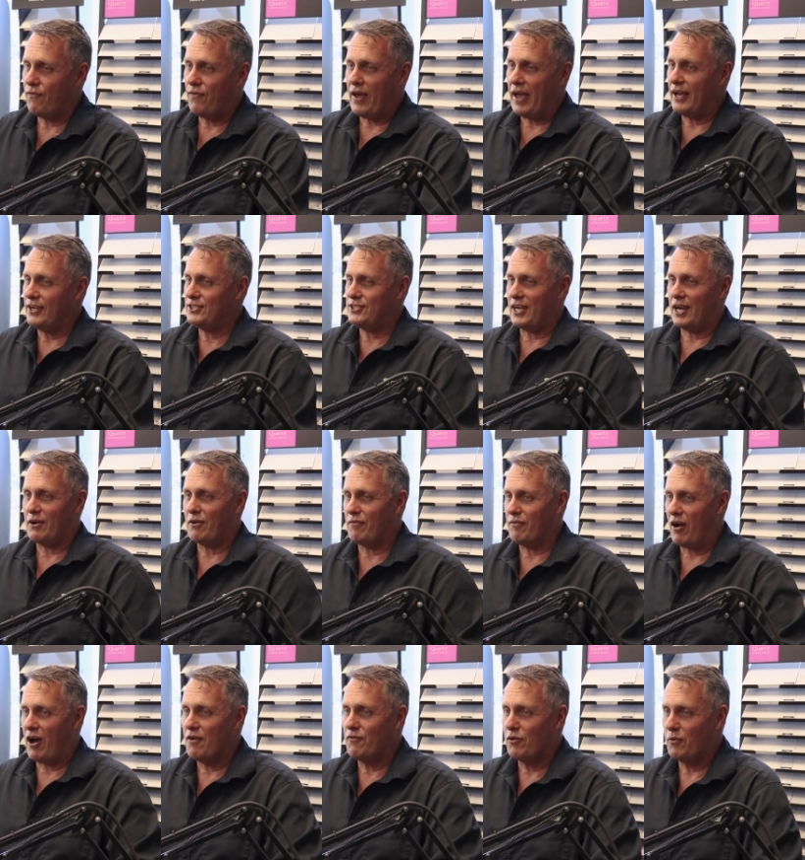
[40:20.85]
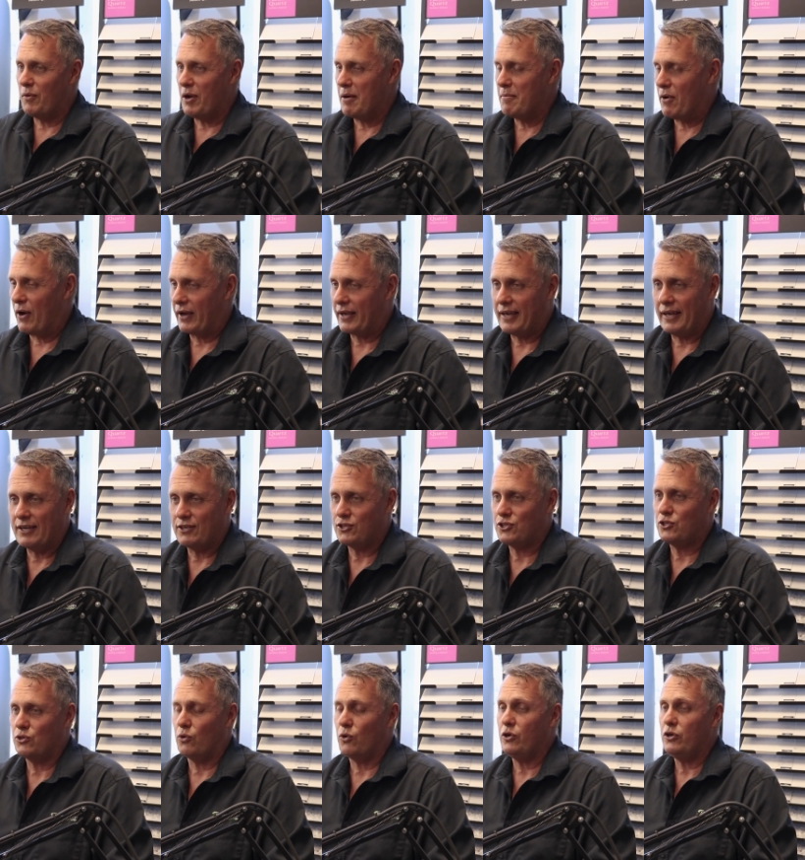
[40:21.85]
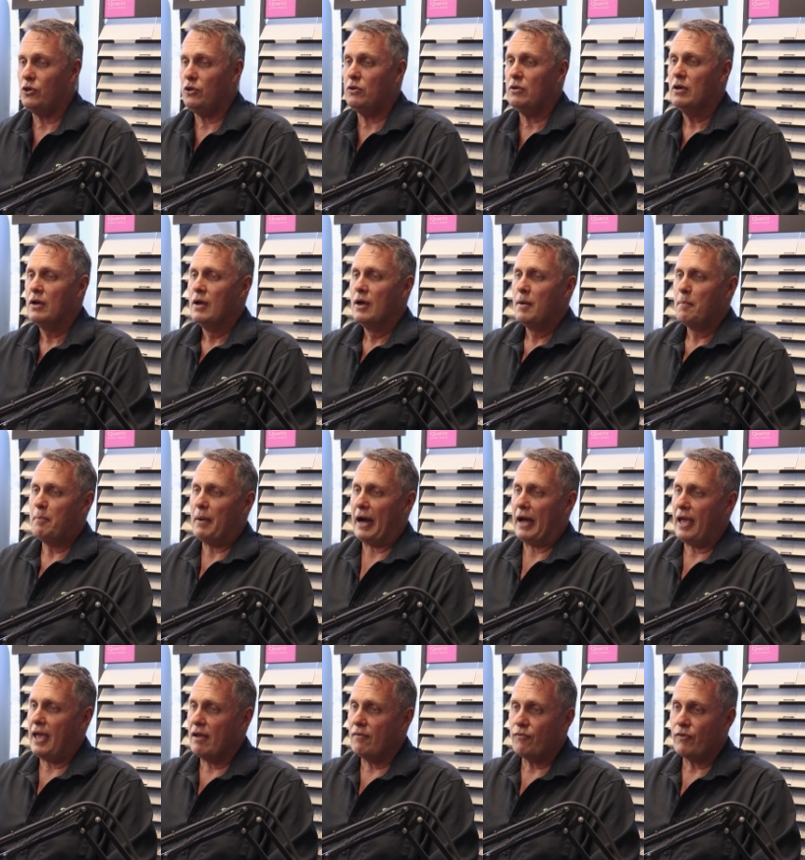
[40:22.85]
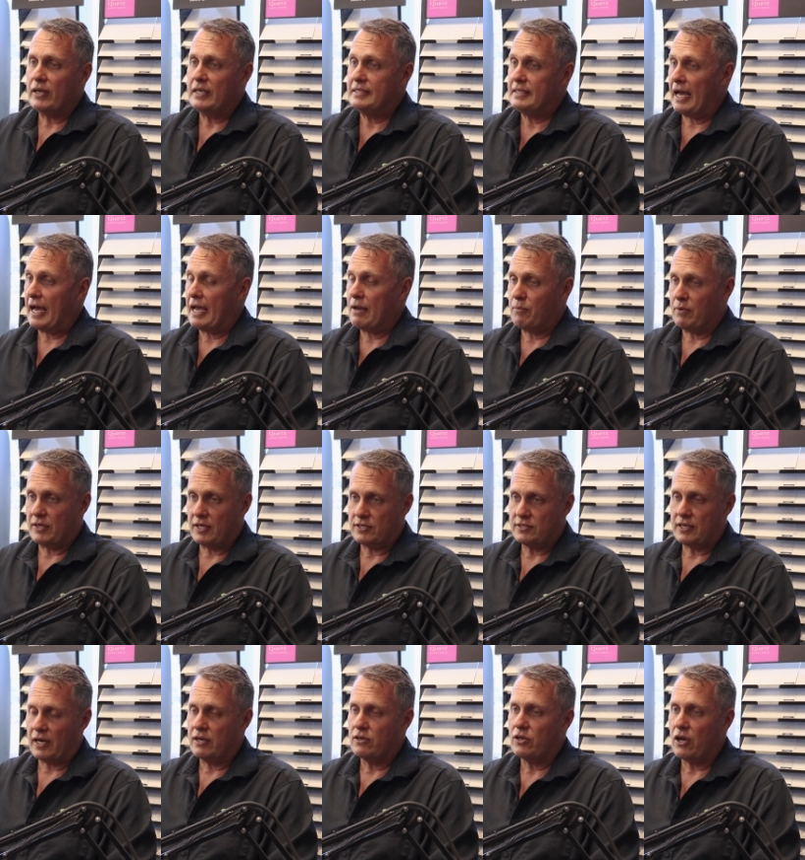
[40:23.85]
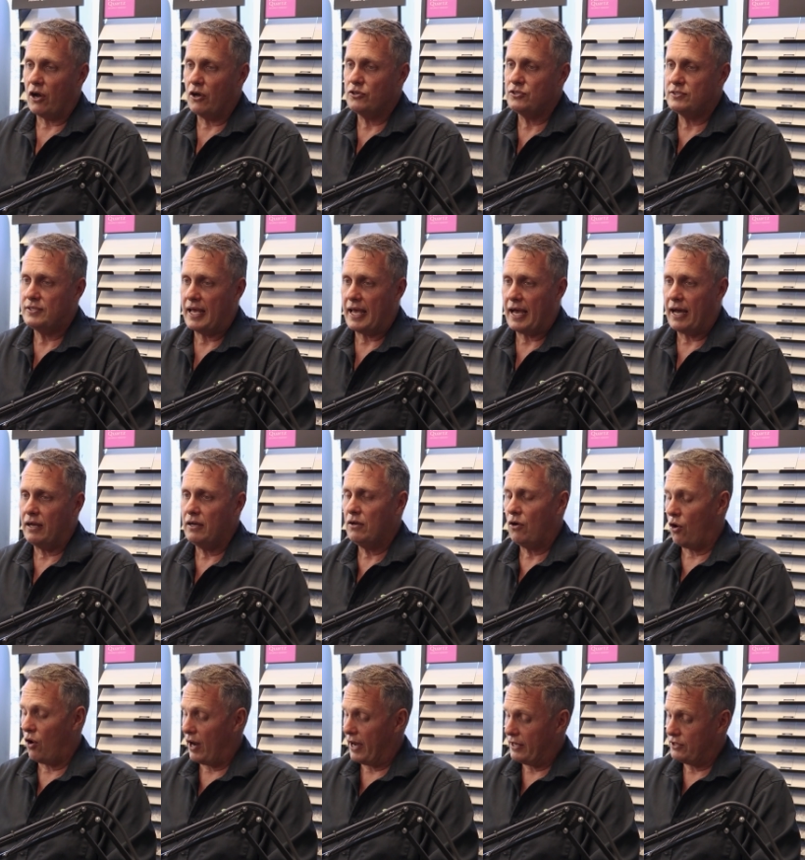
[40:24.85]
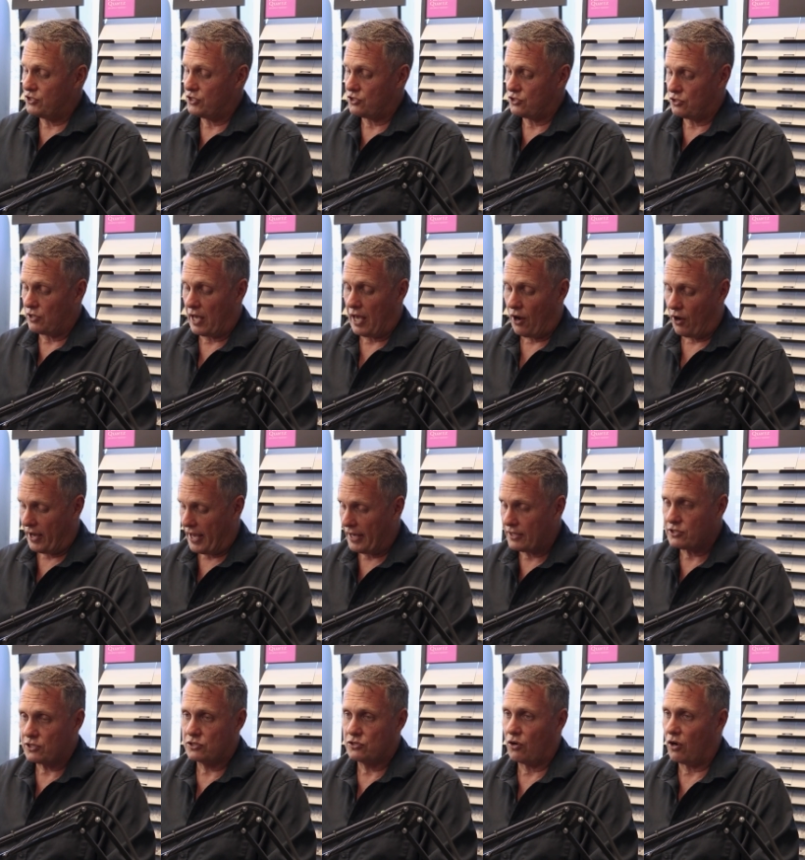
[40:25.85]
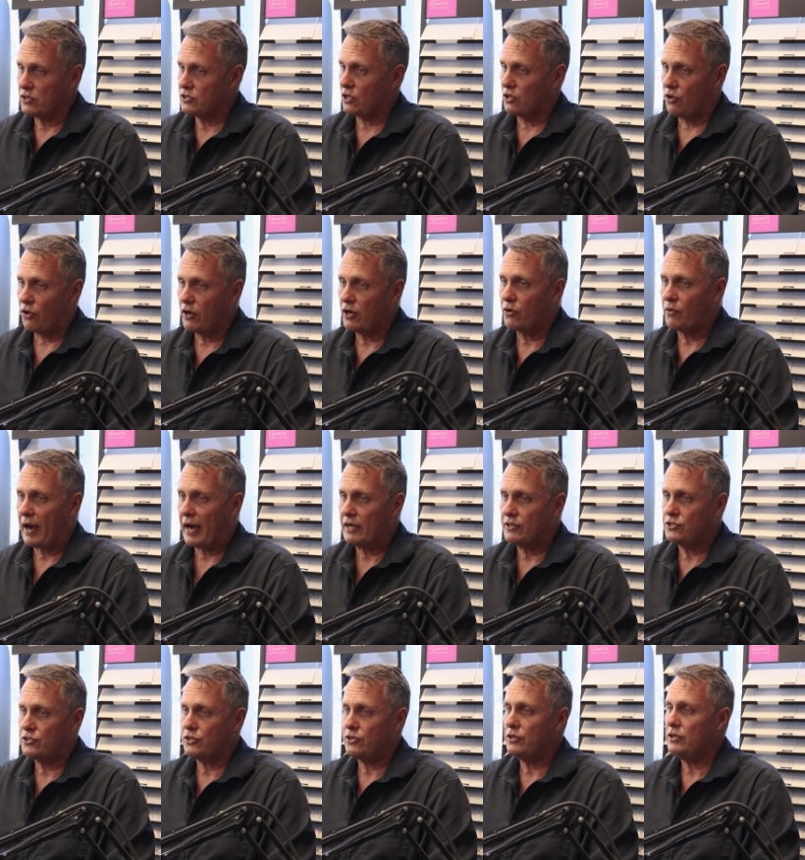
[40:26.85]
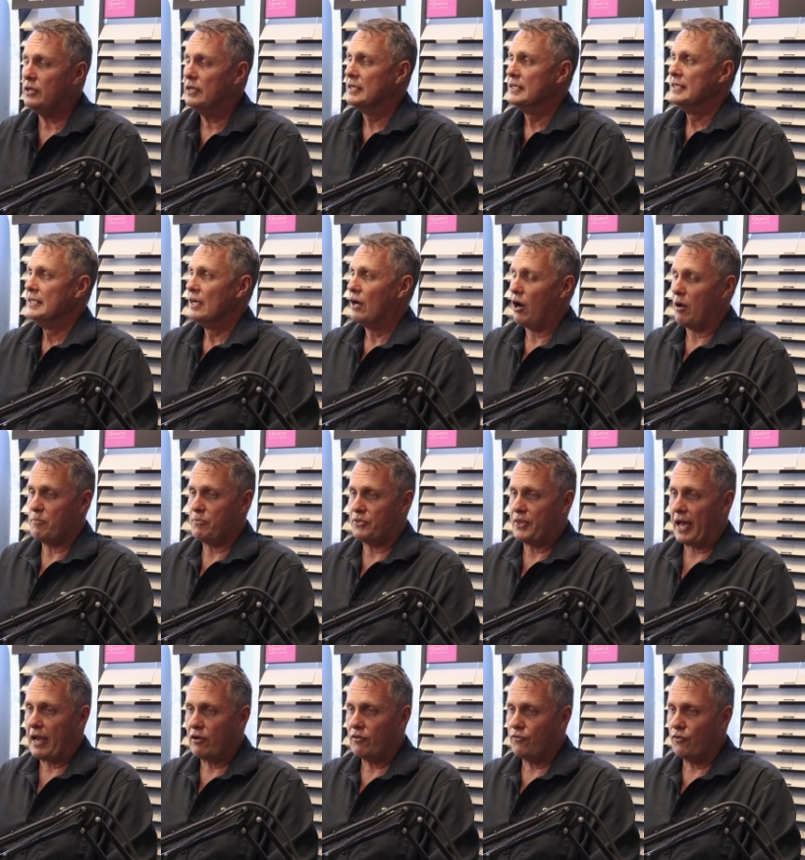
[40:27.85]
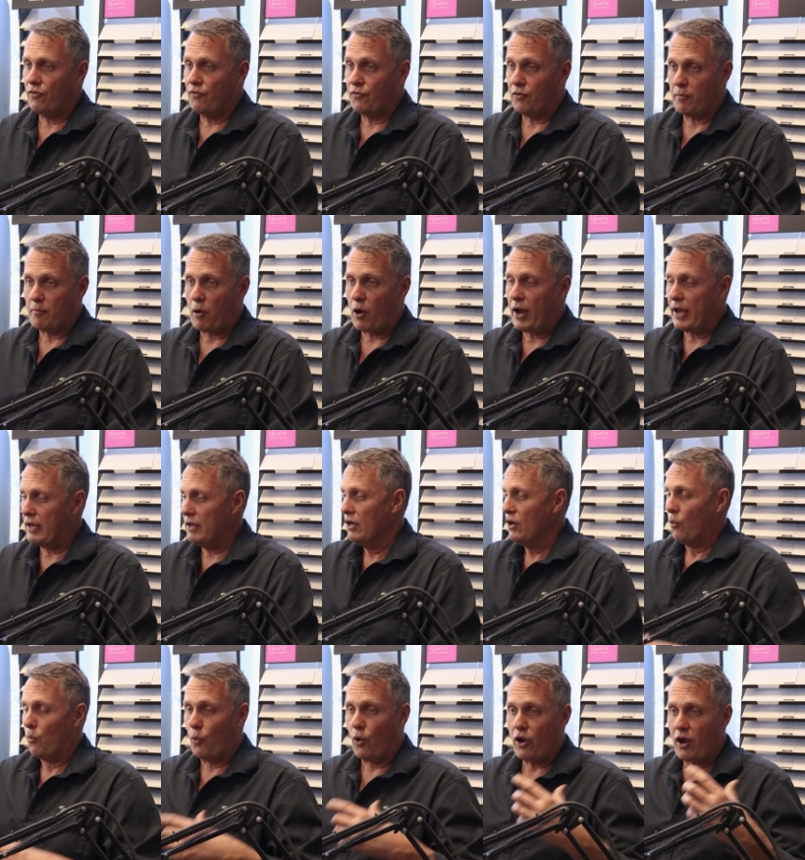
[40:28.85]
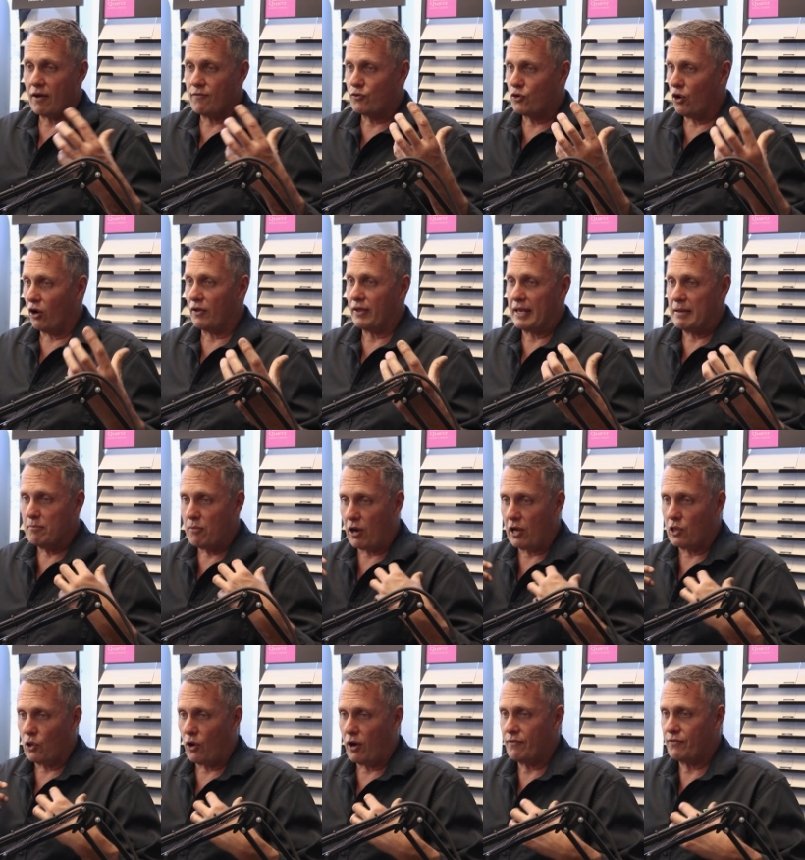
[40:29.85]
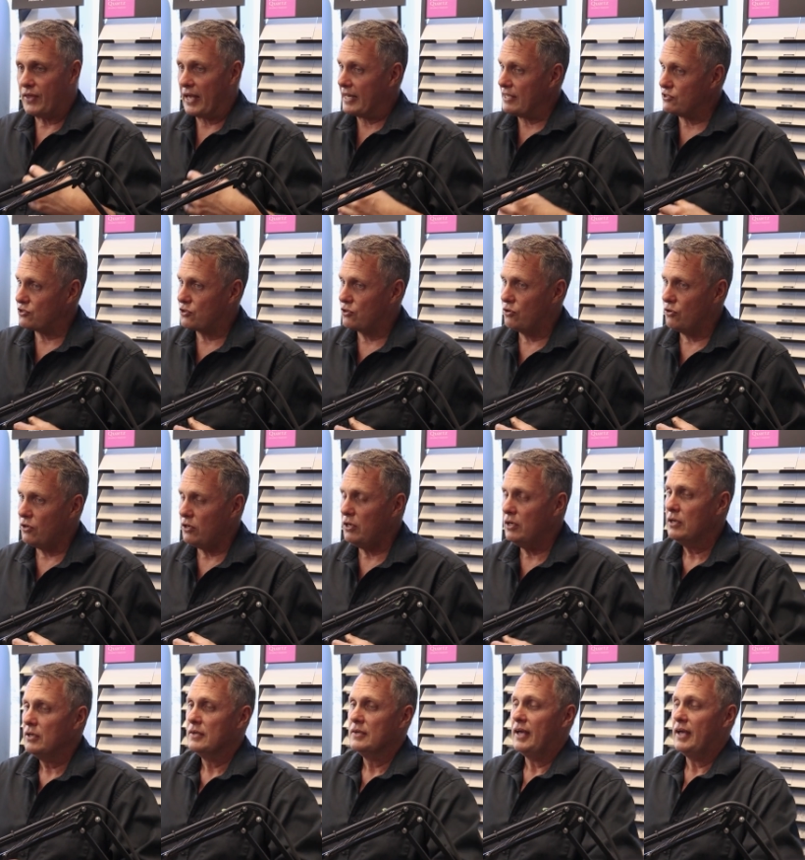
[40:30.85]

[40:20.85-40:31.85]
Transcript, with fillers: fair share of overwhelm, I can assure you. But every day when the sun goes down, I just I exercise a lot of gratitude. I'm thankful for my what I've got in my life that is good,